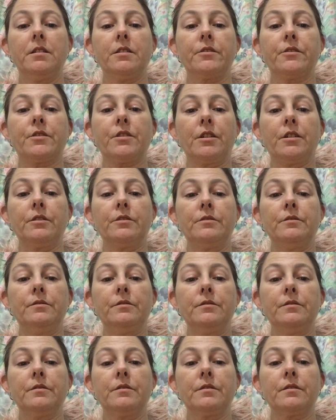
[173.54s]
So
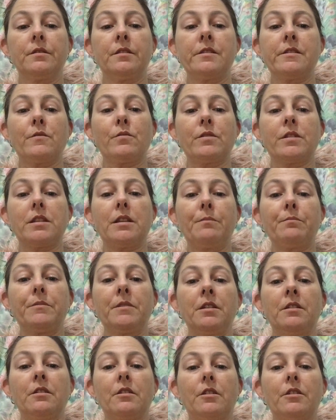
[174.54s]
this was
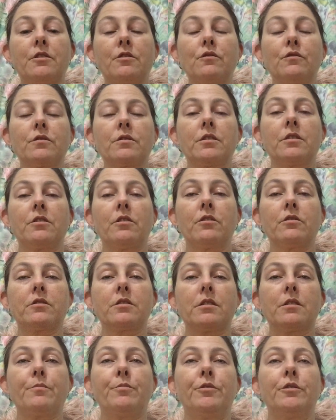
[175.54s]
something that I took to
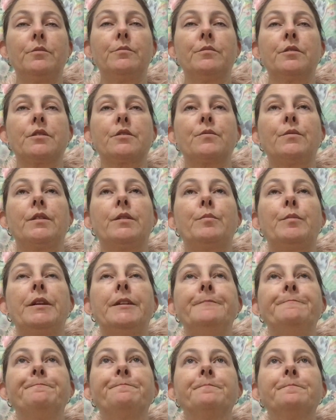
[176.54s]
doctor's appointments with
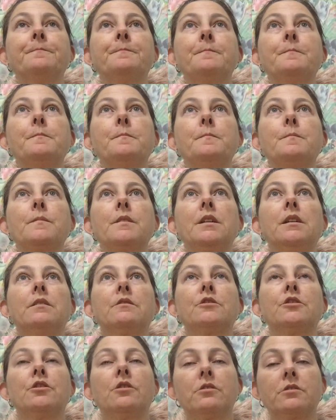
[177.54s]
me,
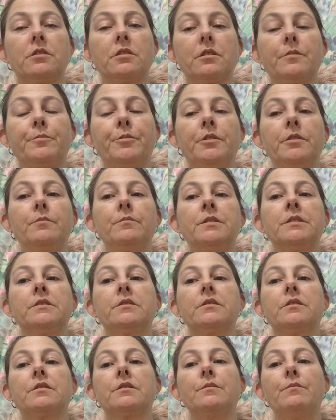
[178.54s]
to doctor's
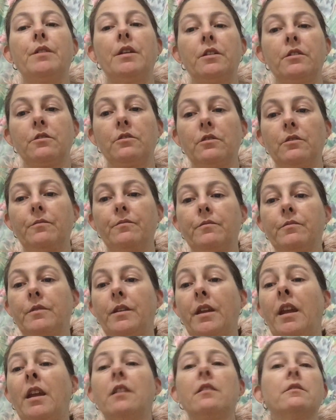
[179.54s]
appointments, to
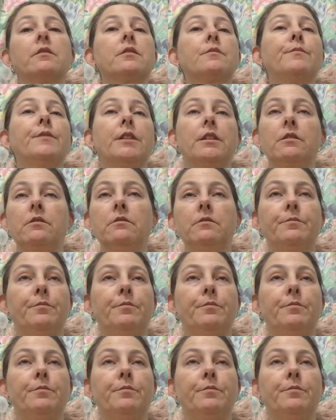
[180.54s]
countless medical